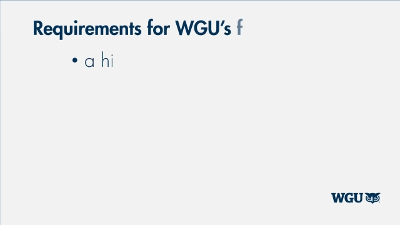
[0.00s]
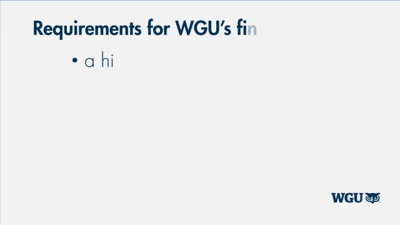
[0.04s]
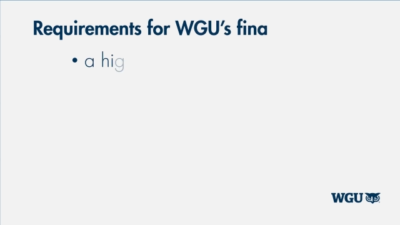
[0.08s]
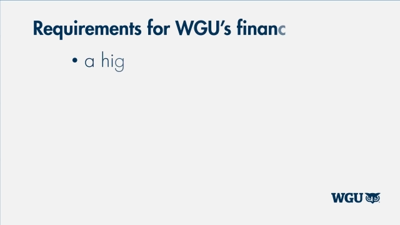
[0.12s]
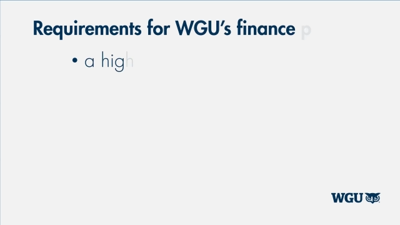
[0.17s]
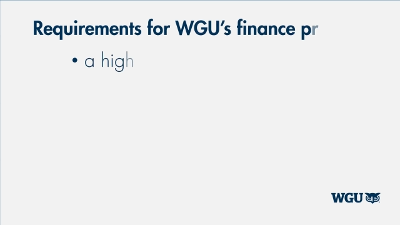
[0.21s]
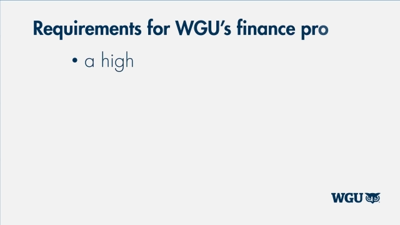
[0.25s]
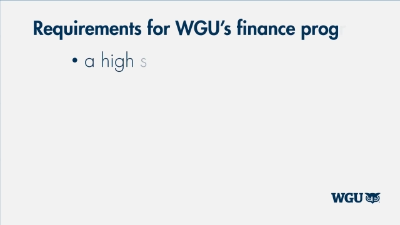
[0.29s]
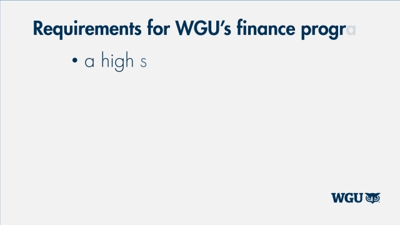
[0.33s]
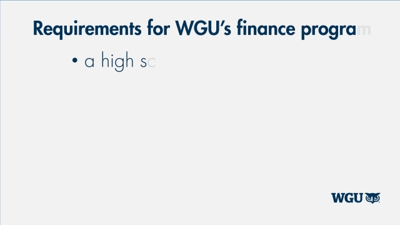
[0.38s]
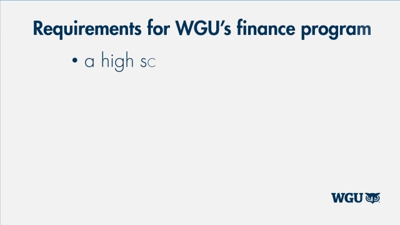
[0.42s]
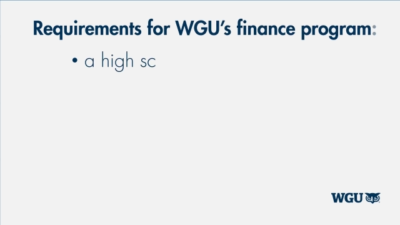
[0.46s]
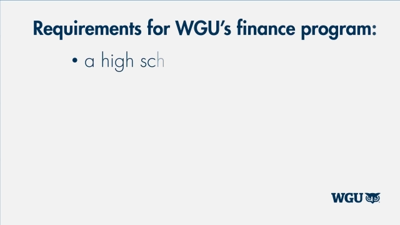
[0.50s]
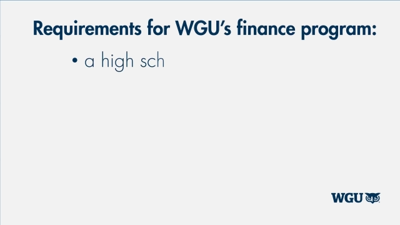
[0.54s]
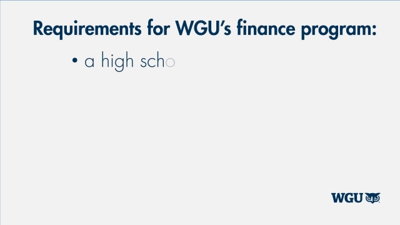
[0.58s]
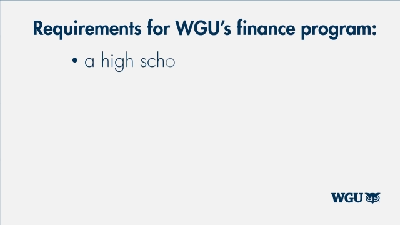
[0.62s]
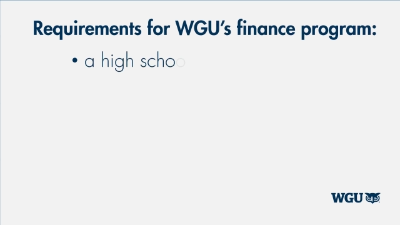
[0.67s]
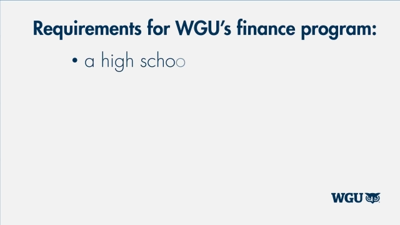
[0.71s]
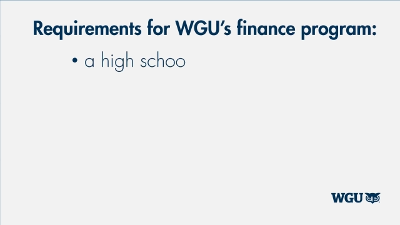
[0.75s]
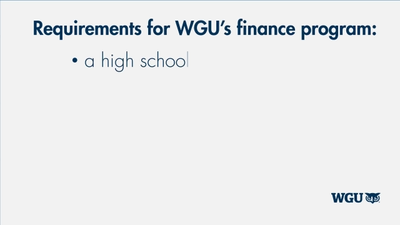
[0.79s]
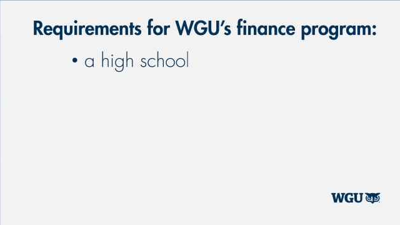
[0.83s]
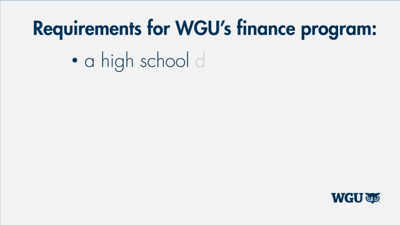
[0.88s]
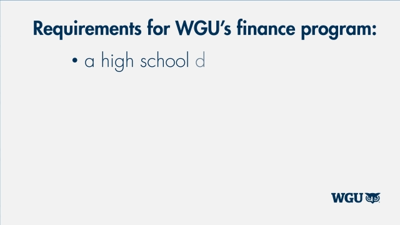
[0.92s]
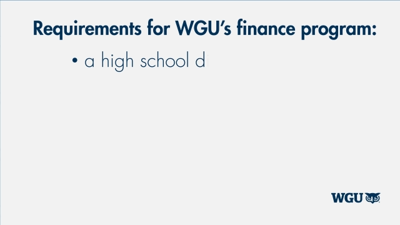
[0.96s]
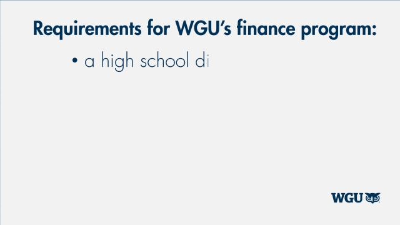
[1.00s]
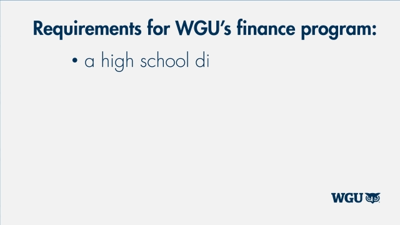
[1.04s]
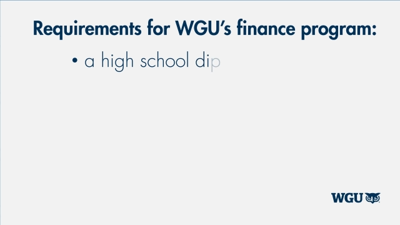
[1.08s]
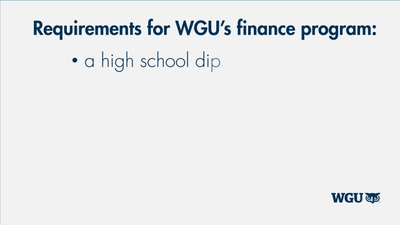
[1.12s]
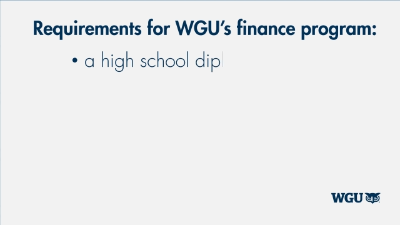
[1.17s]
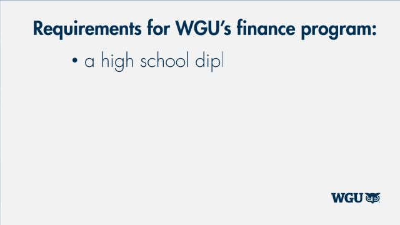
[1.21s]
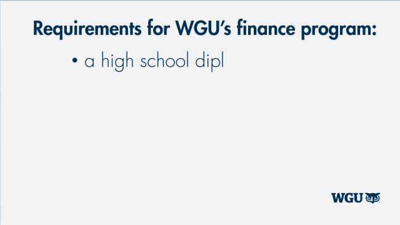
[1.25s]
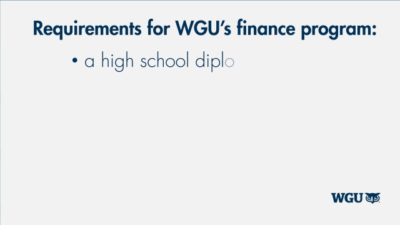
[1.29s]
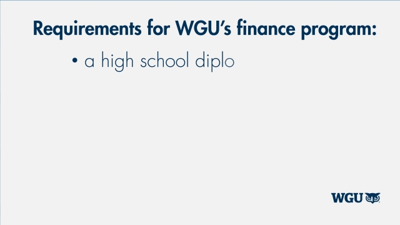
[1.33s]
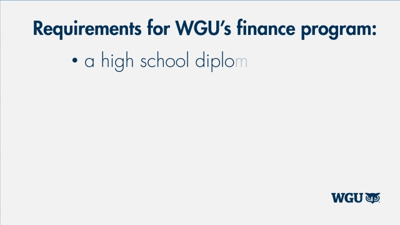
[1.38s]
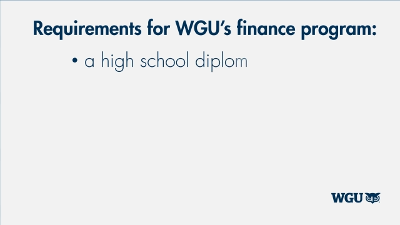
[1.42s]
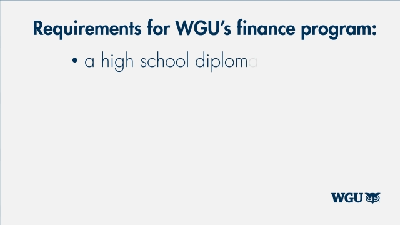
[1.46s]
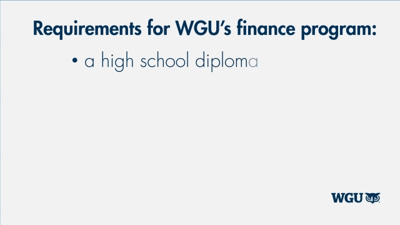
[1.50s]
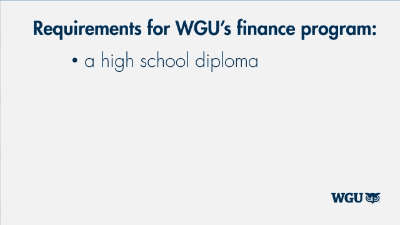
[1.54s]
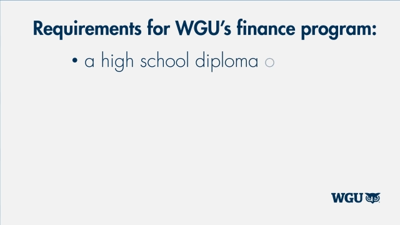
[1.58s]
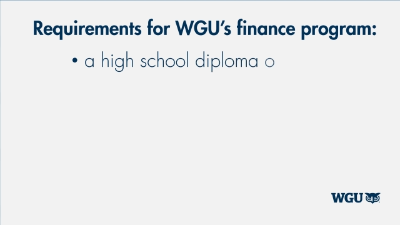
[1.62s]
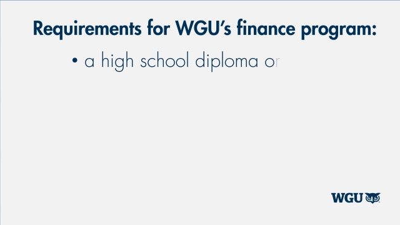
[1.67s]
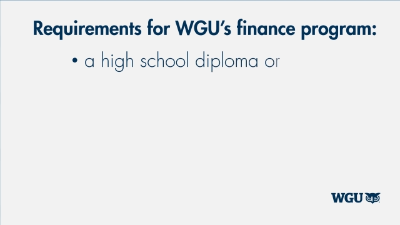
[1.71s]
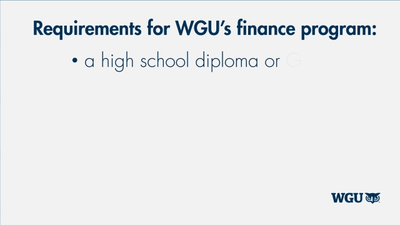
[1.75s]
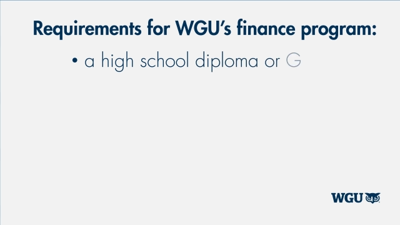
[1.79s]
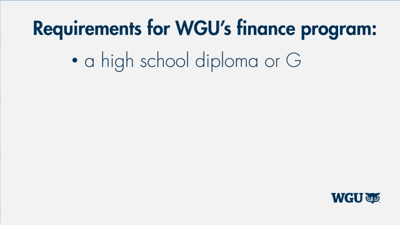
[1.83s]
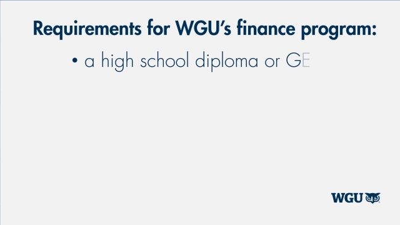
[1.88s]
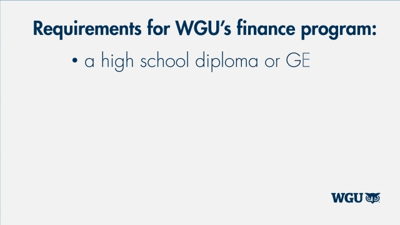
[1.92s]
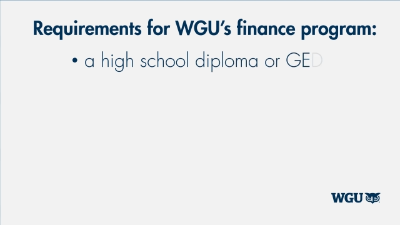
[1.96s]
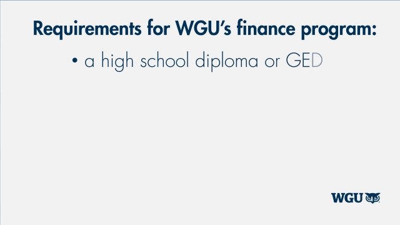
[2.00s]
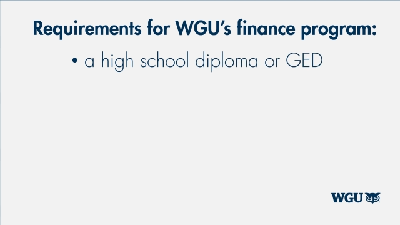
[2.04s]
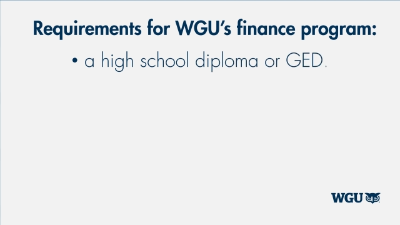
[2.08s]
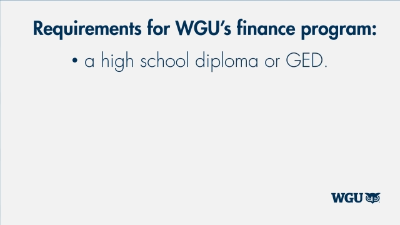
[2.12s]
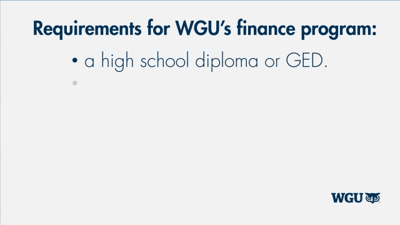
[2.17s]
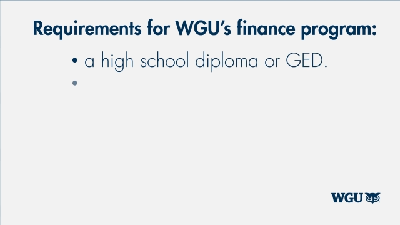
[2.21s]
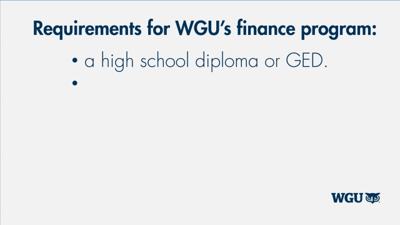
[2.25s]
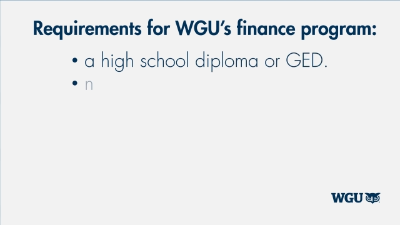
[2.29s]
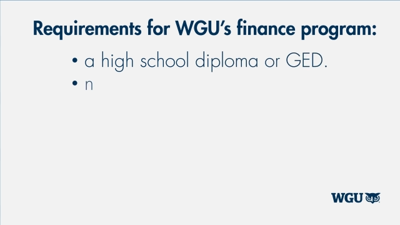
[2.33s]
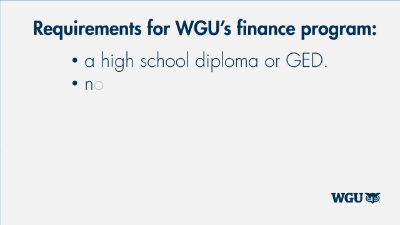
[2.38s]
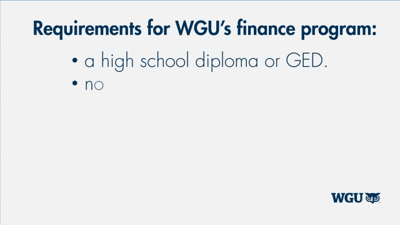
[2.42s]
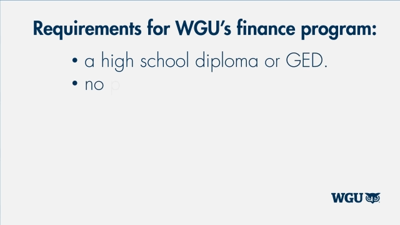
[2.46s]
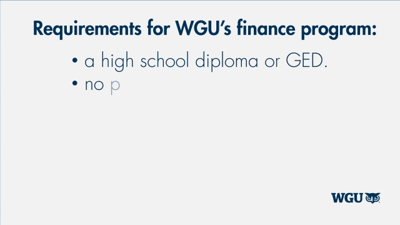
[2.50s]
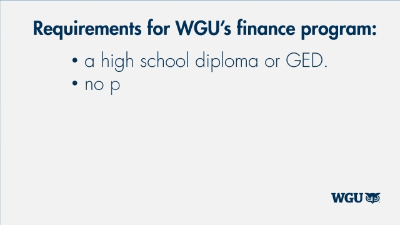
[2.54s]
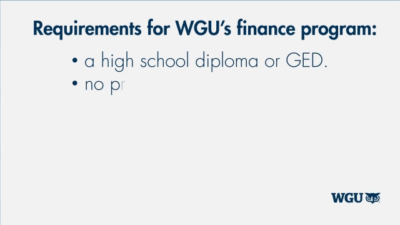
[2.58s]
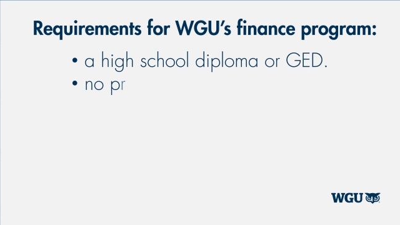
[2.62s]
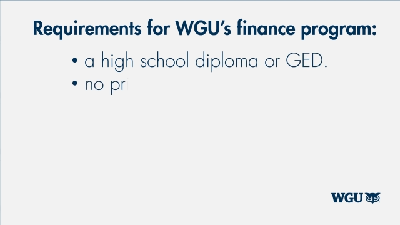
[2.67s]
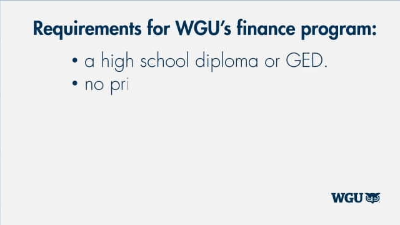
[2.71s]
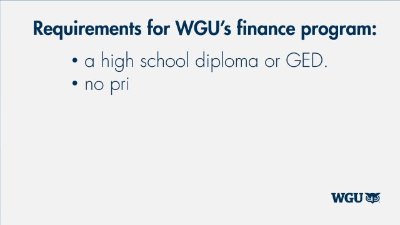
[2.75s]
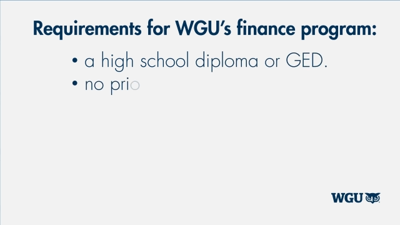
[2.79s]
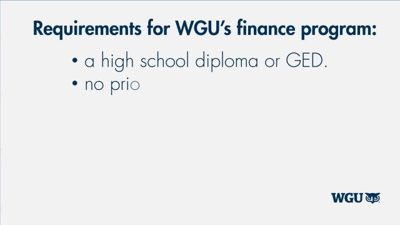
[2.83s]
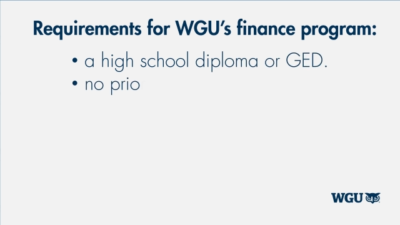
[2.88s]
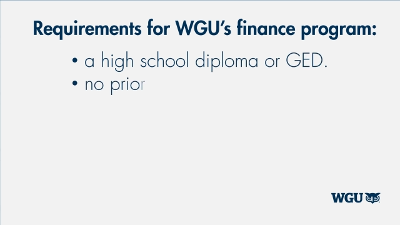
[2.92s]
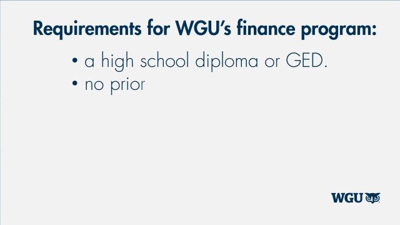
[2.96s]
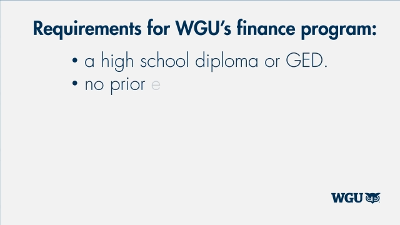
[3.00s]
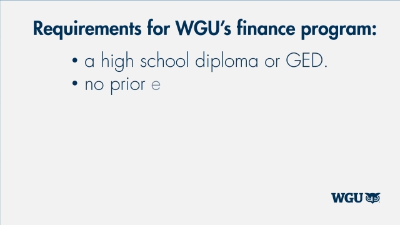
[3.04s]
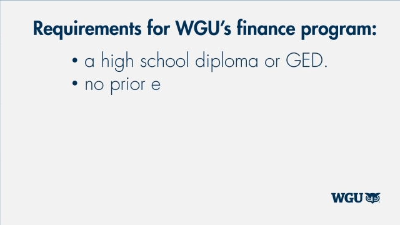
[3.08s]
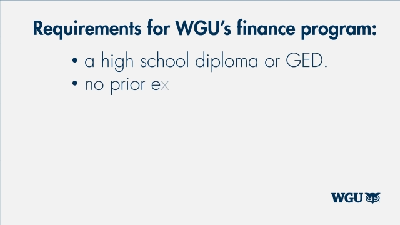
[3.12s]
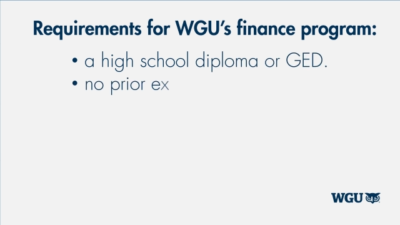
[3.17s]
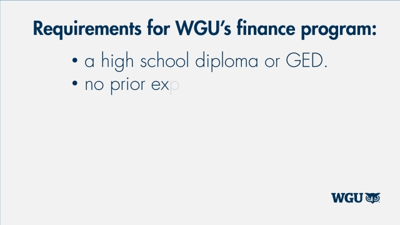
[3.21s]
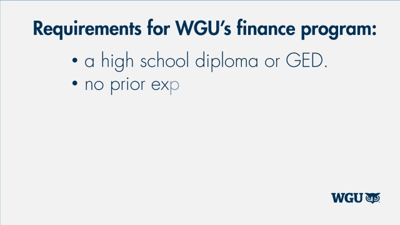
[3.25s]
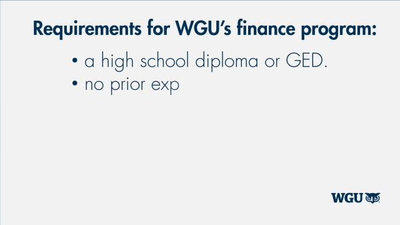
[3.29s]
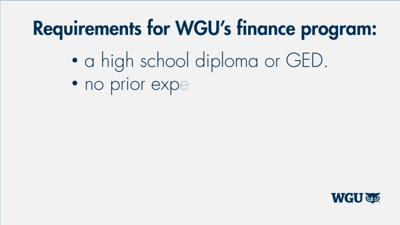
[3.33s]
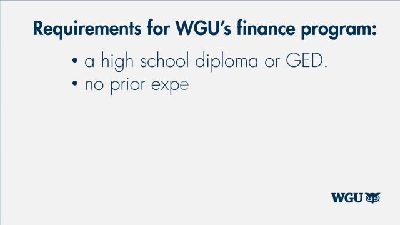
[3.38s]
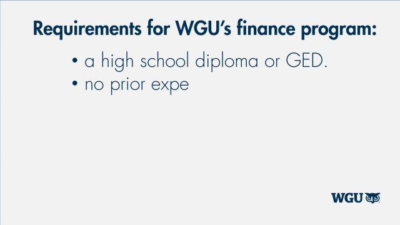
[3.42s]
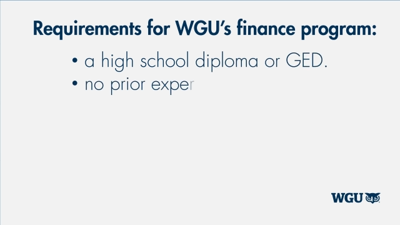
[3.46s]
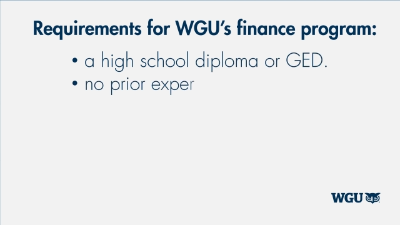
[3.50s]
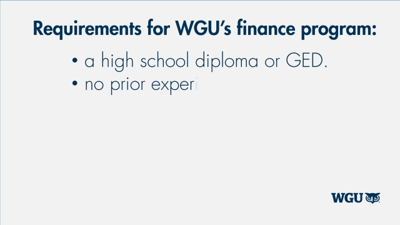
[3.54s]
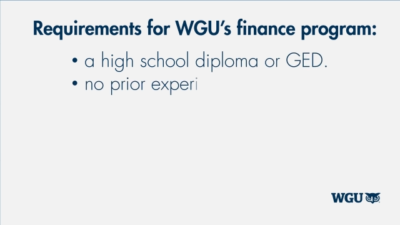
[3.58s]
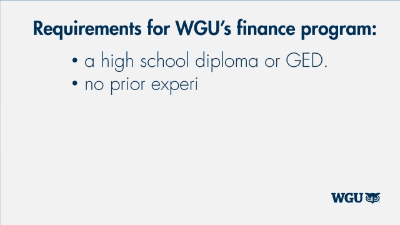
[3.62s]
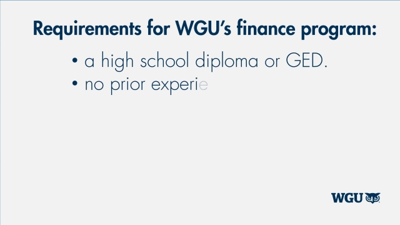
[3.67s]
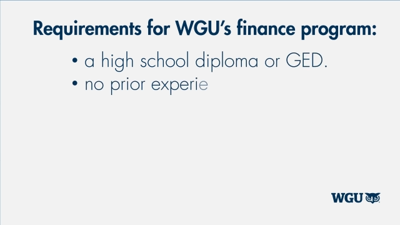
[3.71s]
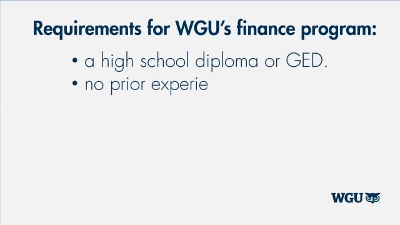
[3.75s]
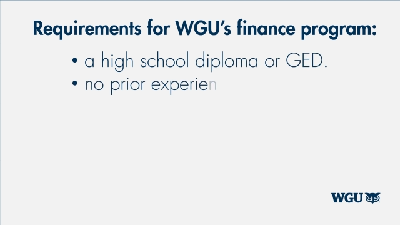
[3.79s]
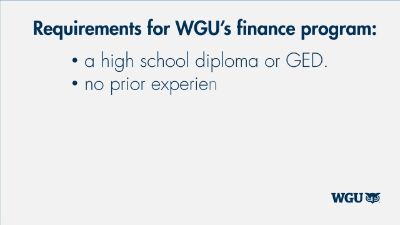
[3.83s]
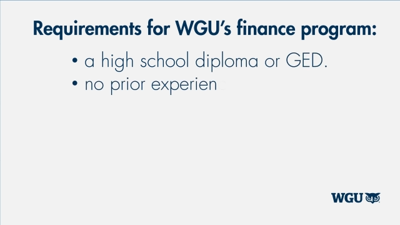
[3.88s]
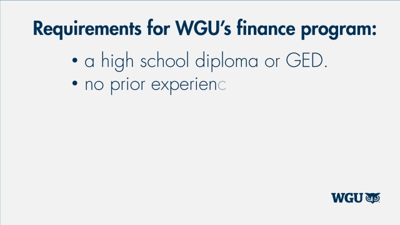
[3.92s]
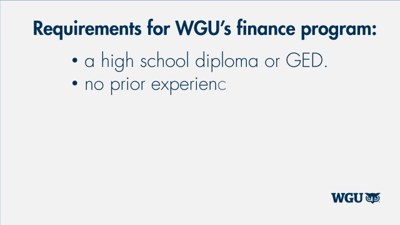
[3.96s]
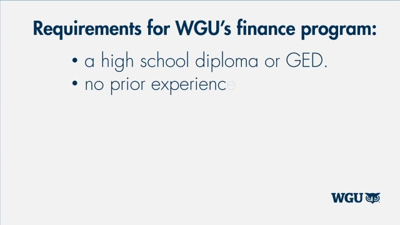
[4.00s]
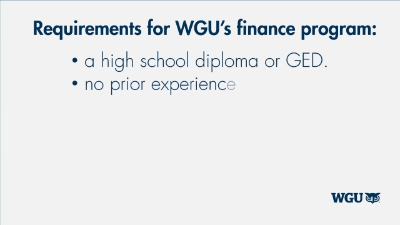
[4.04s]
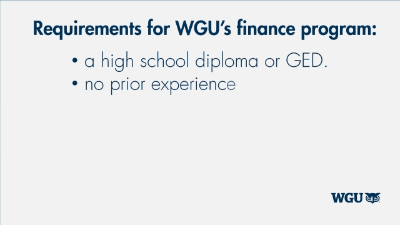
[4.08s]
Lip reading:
No face is visible, so there are no lips to read.